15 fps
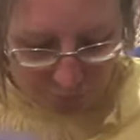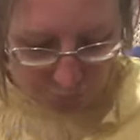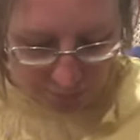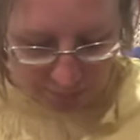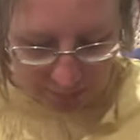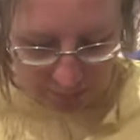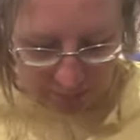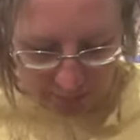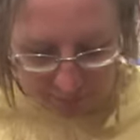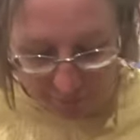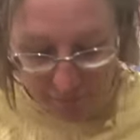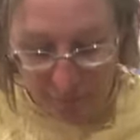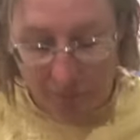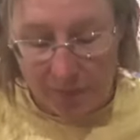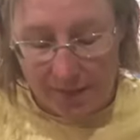I can't
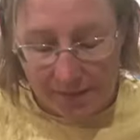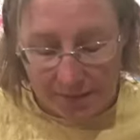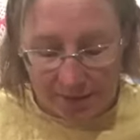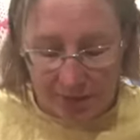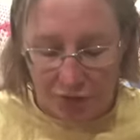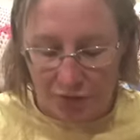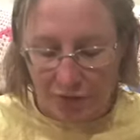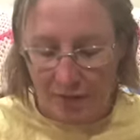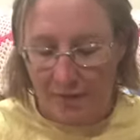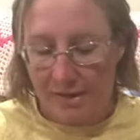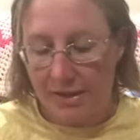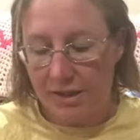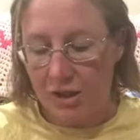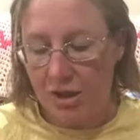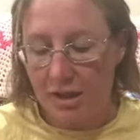remember if I stitched on
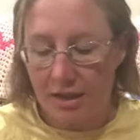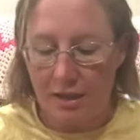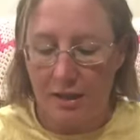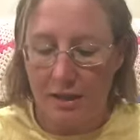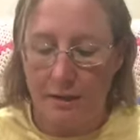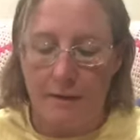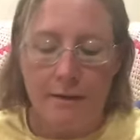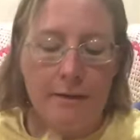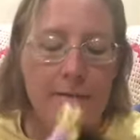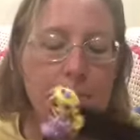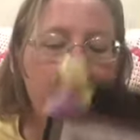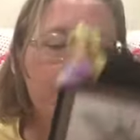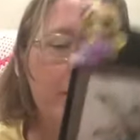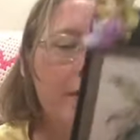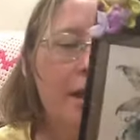this year,
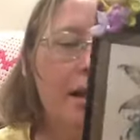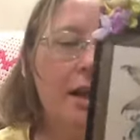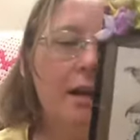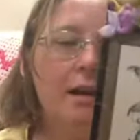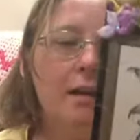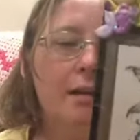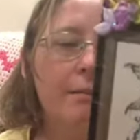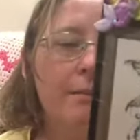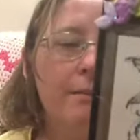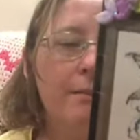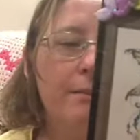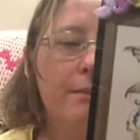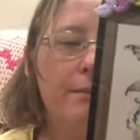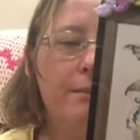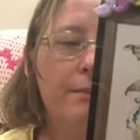
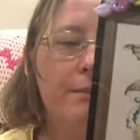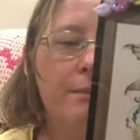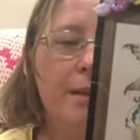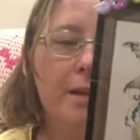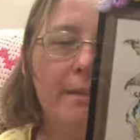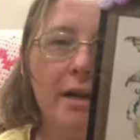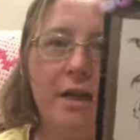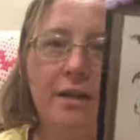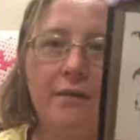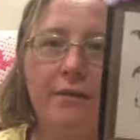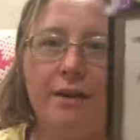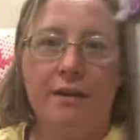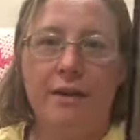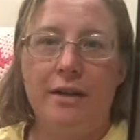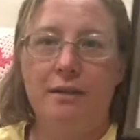the March
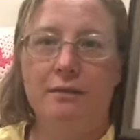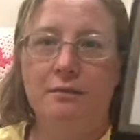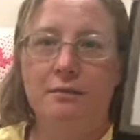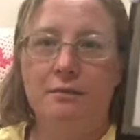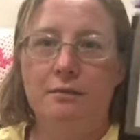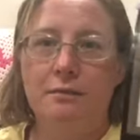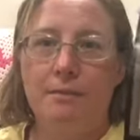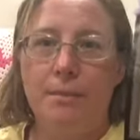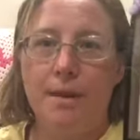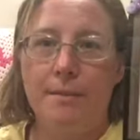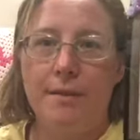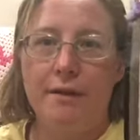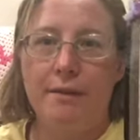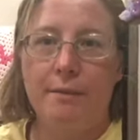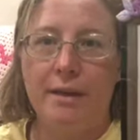Fairy by
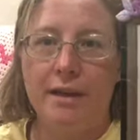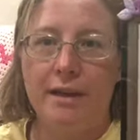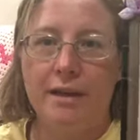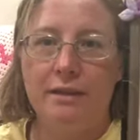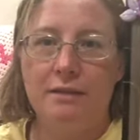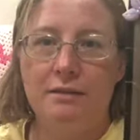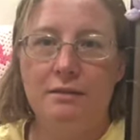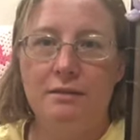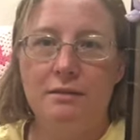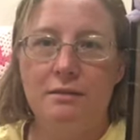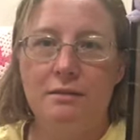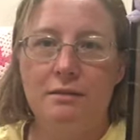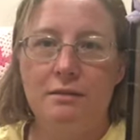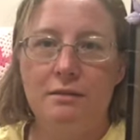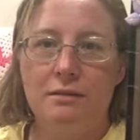Mirabilia.
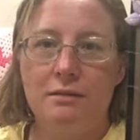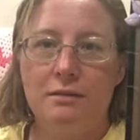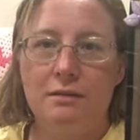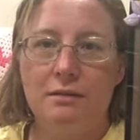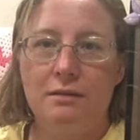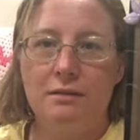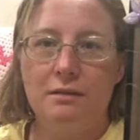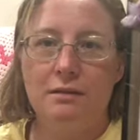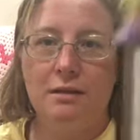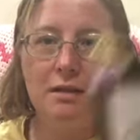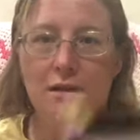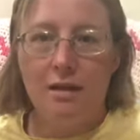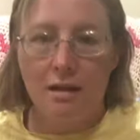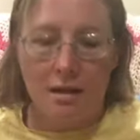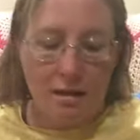
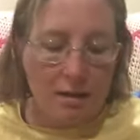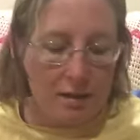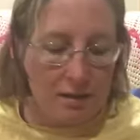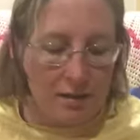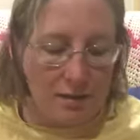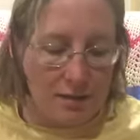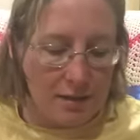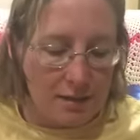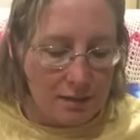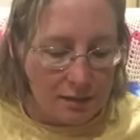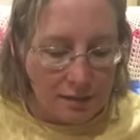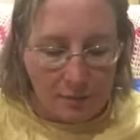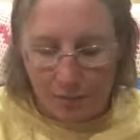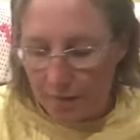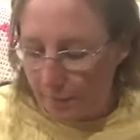That's
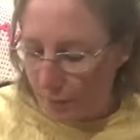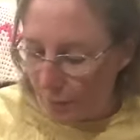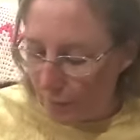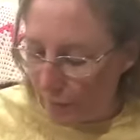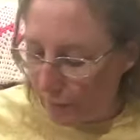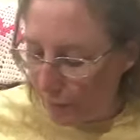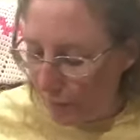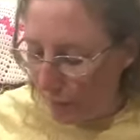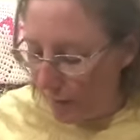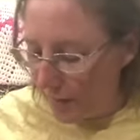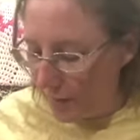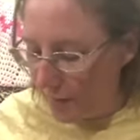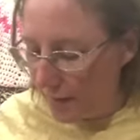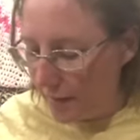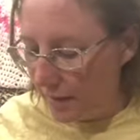the one I'm doing for
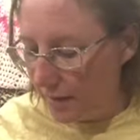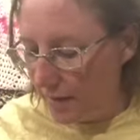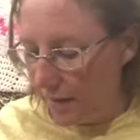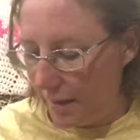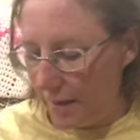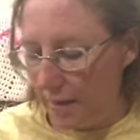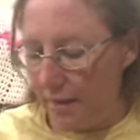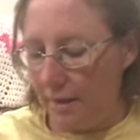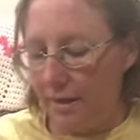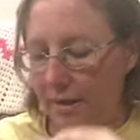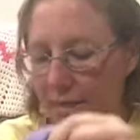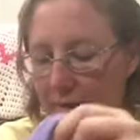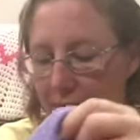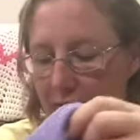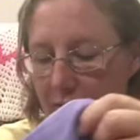Iona, and this
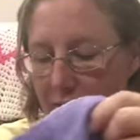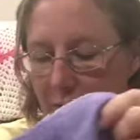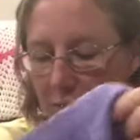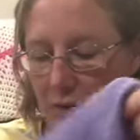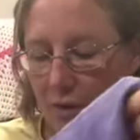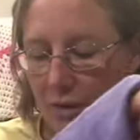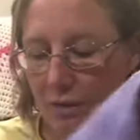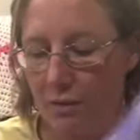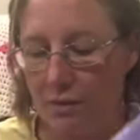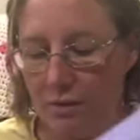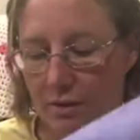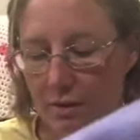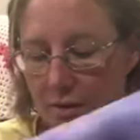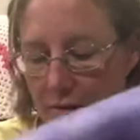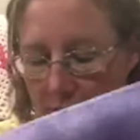is stitched
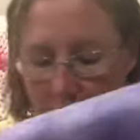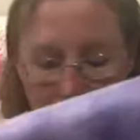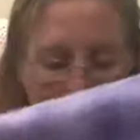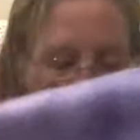on Colour